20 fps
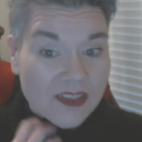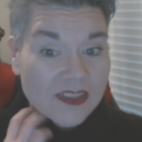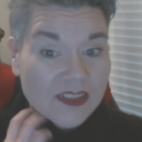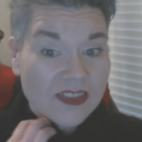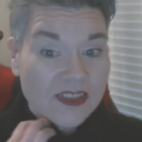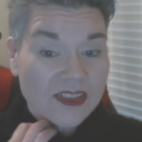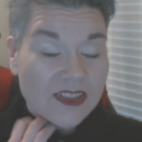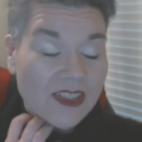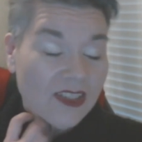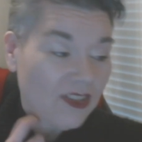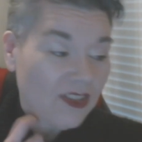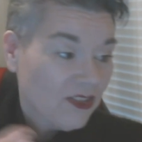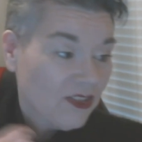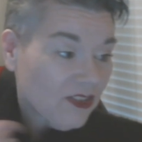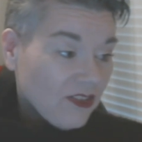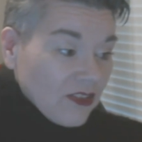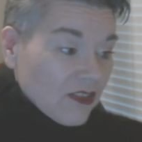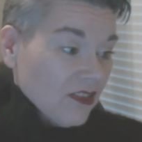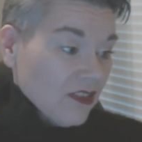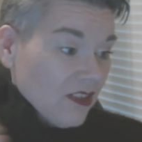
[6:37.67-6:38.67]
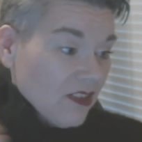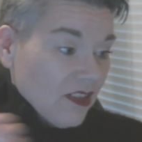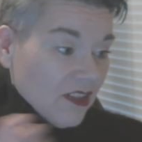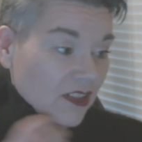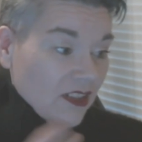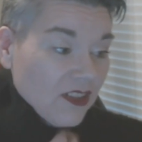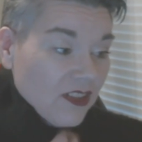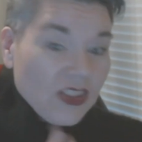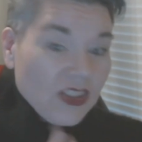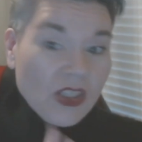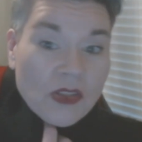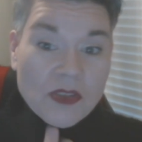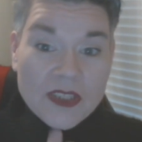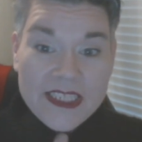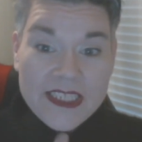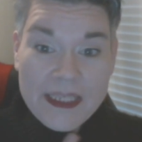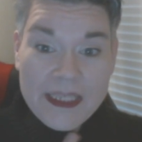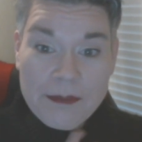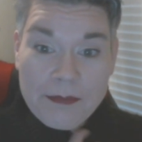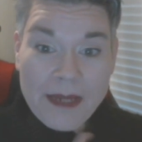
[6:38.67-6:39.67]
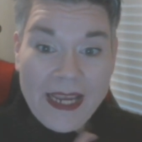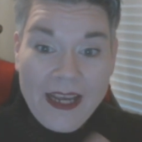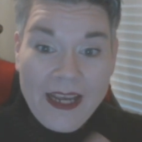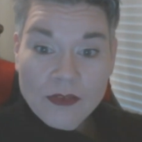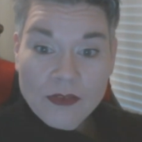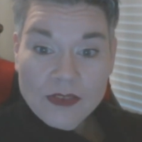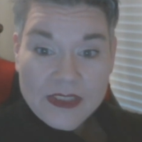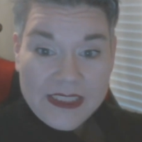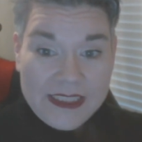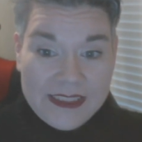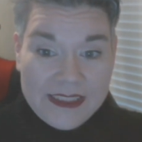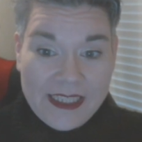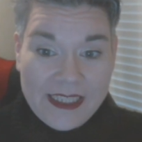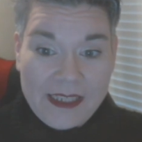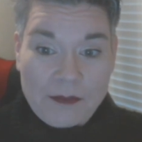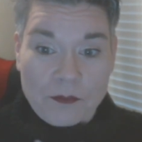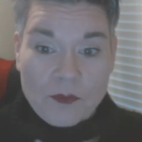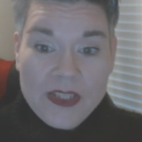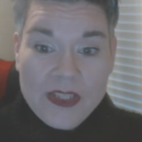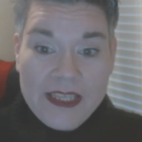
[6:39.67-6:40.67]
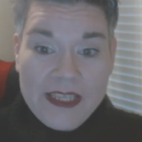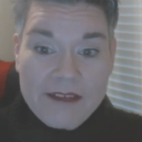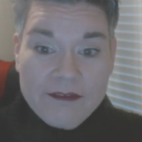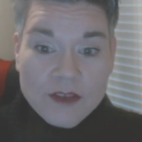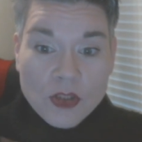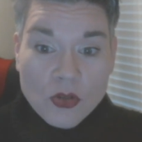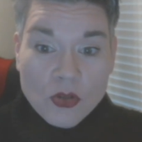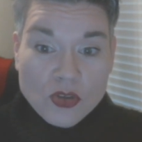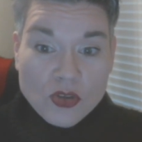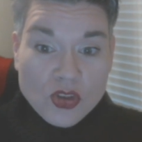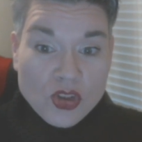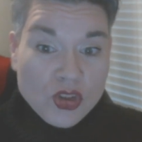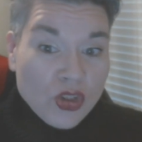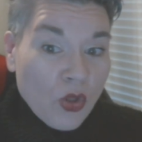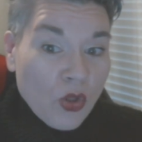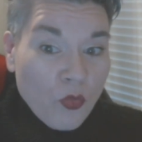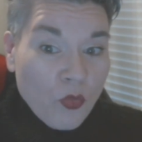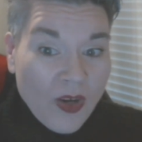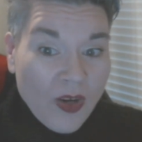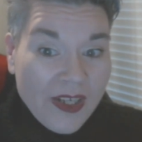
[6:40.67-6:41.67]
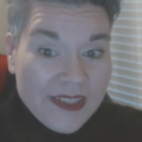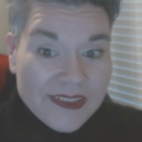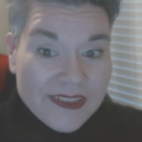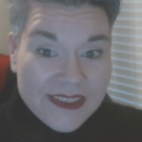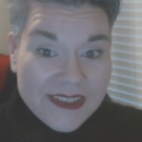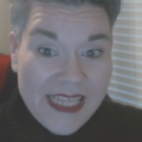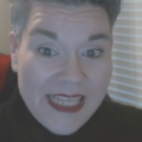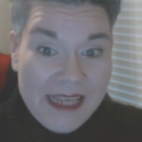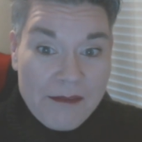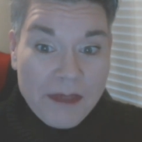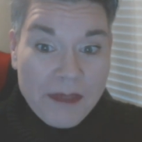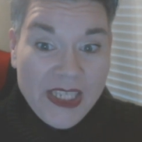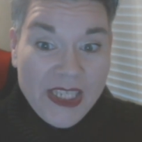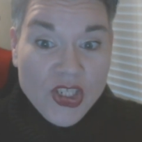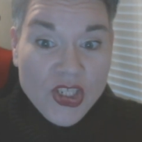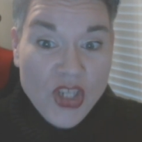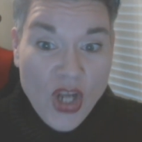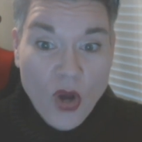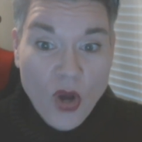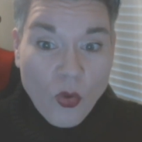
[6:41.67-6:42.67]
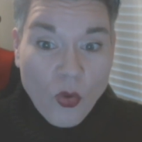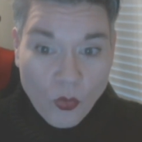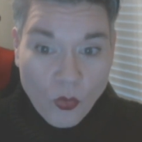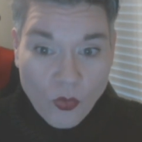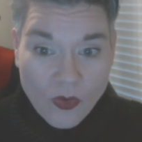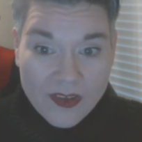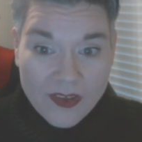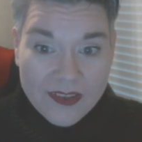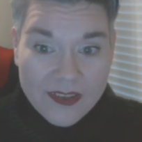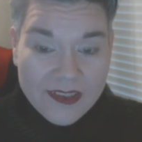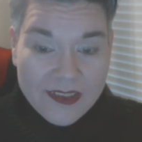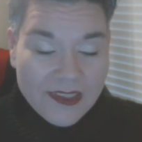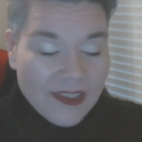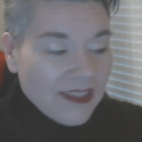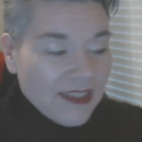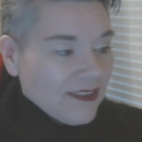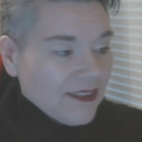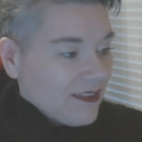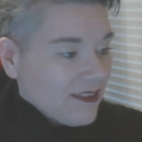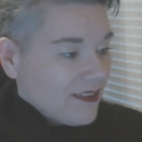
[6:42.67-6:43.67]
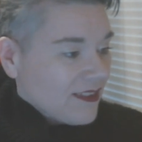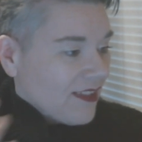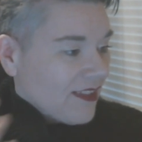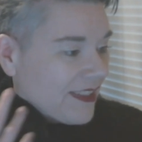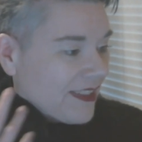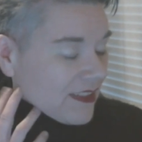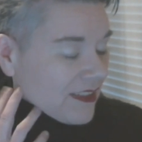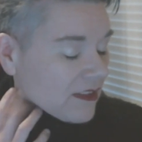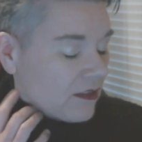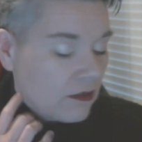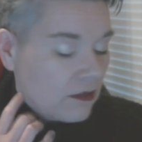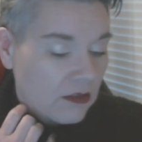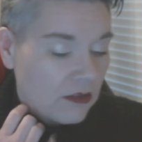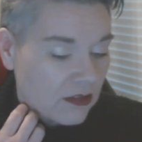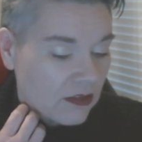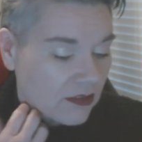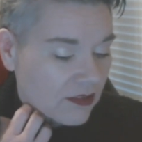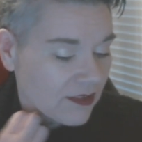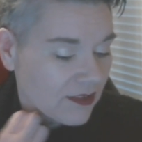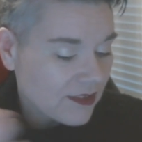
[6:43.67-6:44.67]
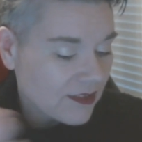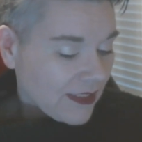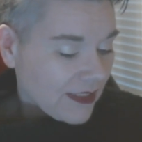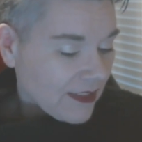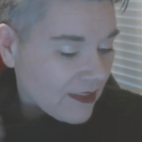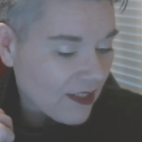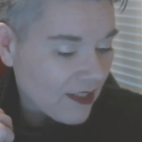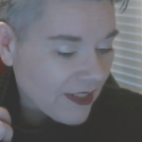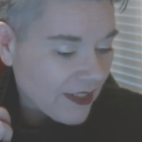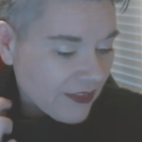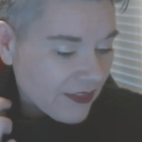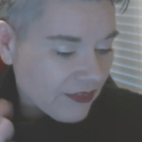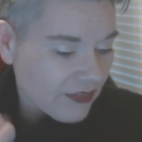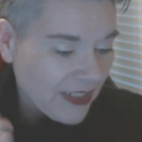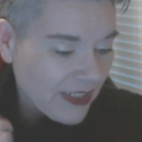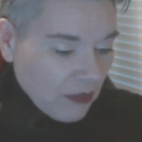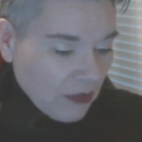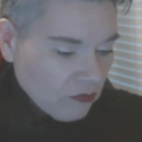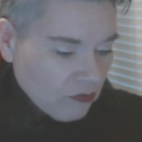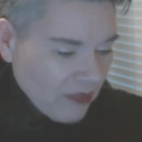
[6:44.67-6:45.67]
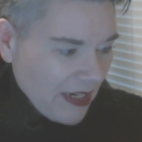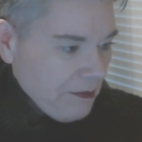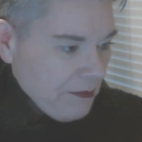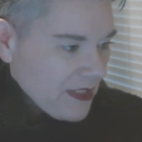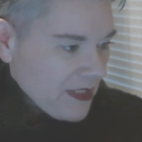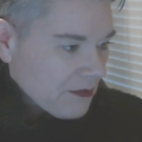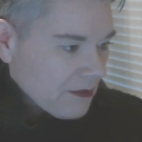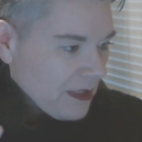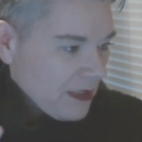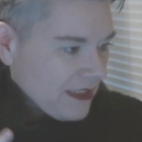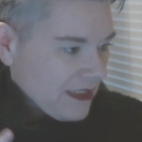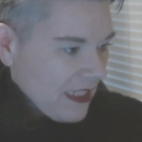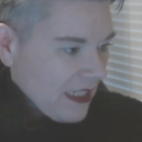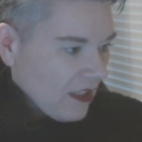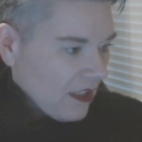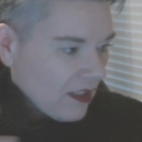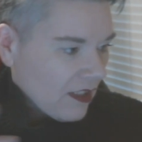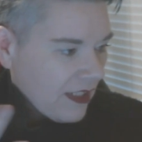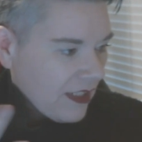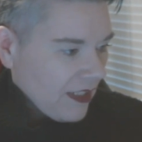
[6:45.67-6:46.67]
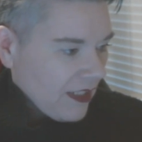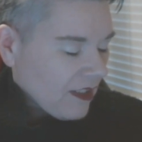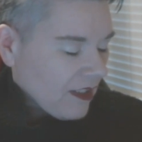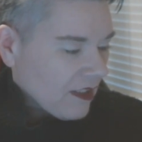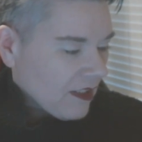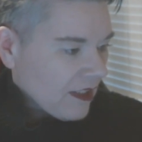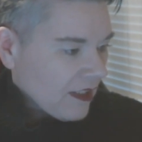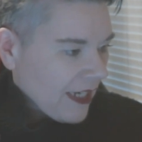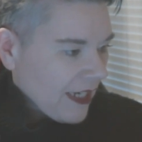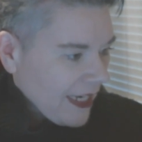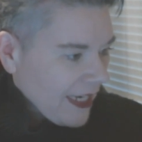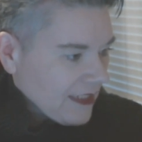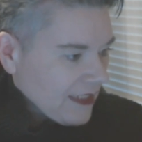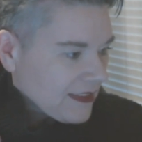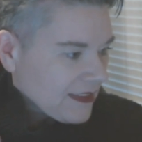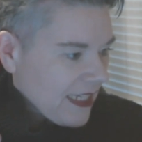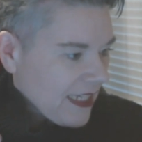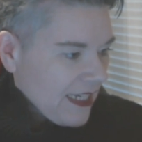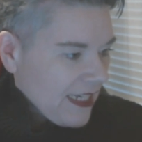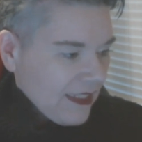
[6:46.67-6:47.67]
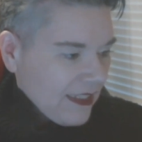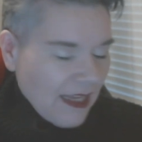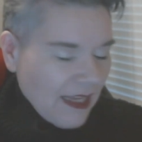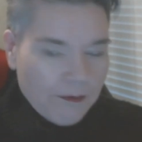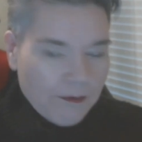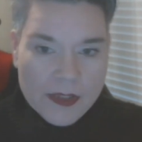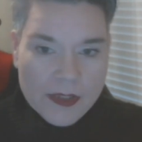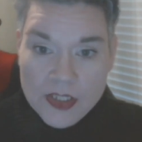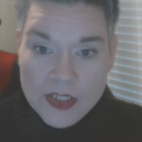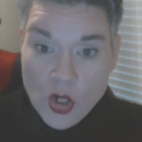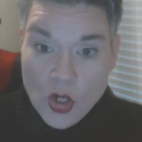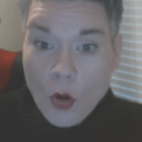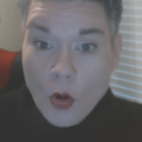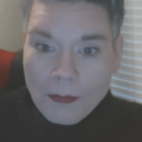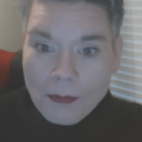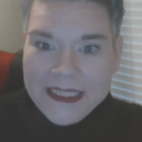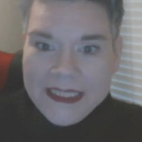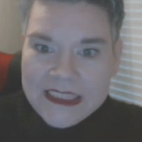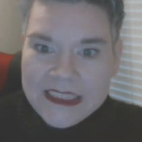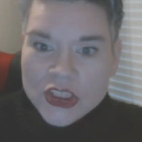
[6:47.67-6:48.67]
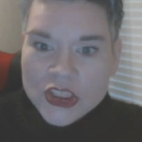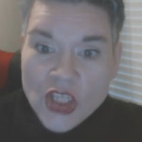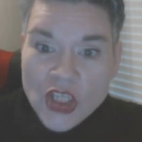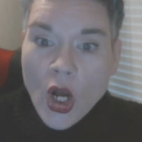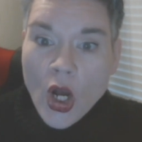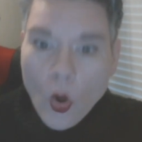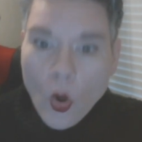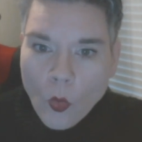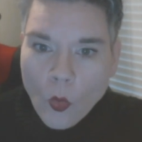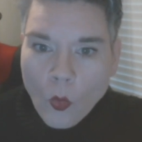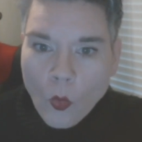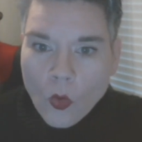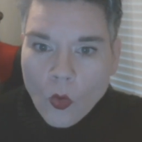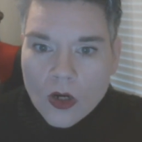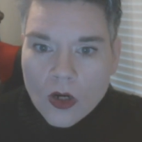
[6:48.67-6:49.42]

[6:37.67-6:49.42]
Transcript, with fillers: So don't keep hounding them when they've told you no once. They mean no. It's like ugh, it's like kind of like a rapist mentality, and I hate saying that, but no means no.